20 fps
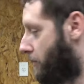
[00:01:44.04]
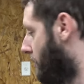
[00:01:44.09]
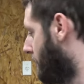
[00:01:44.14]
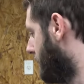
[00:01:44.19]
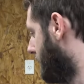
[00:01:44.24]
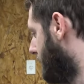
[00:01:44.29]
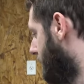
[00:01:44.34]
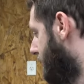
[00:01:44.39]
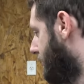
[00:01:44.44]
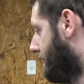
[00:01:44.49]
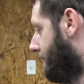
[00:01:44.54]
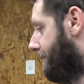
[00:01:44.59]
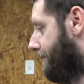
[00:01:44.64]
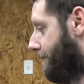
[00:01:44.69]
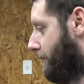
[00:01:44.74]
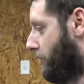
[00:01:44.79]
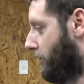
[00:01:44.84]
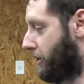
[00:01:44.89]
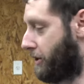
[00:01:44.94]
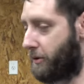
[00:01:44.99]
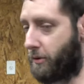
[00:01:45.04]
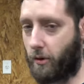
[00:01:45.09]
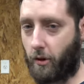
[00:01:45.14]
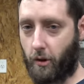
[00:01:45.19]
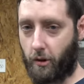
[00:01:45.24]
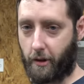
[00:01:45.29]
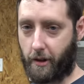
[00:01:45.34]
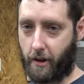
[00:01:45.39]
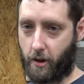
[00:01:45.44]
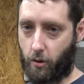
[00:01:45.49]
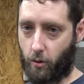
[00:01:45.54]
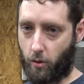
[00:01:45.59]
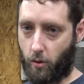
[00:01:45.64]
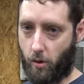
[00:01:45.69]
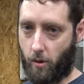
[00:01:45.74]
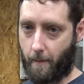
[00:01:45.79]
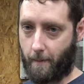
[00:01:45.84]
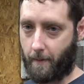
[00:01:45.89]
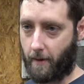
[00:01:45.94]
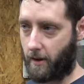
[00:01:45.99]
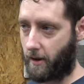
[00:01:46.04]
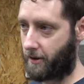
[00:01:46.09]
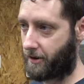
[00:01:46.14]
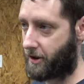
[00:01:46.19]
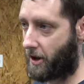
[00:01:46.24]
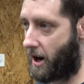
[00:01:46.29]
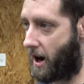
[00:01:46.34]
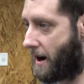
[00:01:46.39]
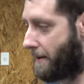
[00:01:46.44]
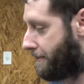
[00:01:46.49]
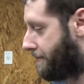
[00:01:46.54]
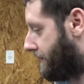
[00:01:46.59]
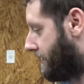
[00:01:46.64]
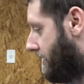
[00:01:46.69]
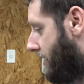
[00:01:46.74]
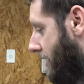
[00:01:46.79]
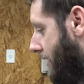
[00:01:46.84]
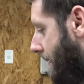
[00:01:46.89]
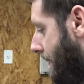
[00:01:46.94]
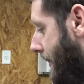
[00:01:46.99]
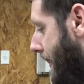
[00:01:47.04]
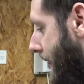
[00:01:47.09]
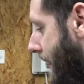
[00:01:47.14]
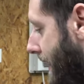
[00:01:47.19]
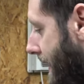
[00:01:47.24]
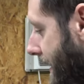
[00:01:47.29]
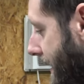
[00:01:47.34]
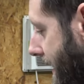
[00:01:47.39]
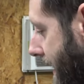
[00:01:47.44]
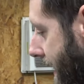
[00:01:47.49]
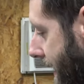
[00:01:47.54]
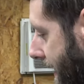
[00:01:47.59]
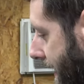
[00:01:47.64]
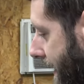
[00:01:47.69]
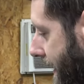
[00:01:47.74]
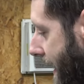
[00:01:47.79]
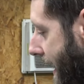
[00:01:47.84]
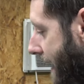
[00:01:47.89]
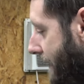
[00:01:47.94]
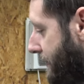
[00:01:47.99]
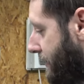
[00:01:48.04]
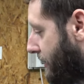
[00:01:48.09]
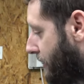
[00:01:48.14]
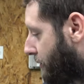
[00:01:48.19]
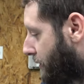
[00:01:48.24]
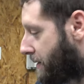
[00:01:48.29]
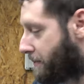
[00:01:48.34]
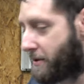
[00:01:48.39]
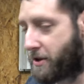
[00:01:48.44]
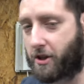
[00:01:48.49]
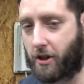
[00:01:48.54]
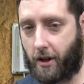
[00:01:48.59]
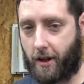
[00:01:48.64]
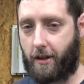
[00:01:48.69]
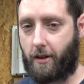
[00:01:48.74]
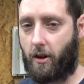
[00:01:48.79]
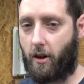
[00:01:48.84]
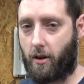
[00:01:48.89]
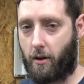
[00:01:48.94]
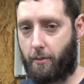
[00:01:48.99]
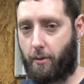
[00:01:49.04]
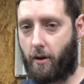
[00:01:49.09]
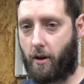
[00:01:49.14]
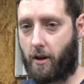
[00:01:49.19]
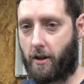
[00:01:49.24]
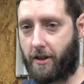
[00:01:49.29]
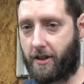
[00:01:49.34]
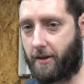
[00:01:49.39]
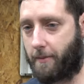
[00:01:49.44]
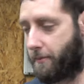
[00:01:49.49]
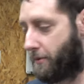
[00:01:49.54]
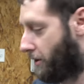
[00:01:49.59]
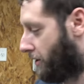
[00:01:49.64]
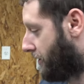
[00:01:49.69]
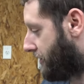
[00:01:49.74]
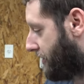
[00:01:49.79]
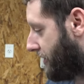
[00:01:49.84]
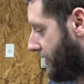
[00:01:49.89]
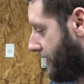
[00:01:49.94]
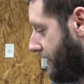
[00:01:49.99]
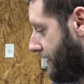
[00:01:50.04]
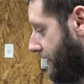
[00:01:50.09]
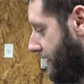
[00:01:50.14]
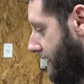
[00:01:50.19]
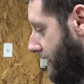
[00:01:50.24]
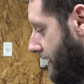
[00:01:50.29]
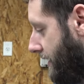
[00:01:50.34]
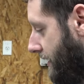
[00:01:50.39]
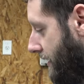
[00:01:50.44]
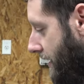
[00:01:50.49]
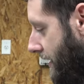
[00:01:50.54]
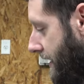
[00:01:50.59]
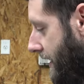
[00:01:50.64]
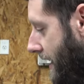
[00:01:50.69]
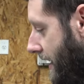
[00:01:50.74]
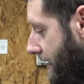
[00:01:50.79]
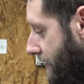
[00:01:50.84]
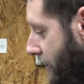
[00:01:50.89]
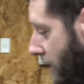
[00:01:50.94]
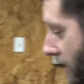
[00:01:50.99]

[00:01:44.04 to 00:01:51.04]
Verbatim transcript: motors looked really cool on top, you know. And after we machined all the parts and built it, you know, it kind of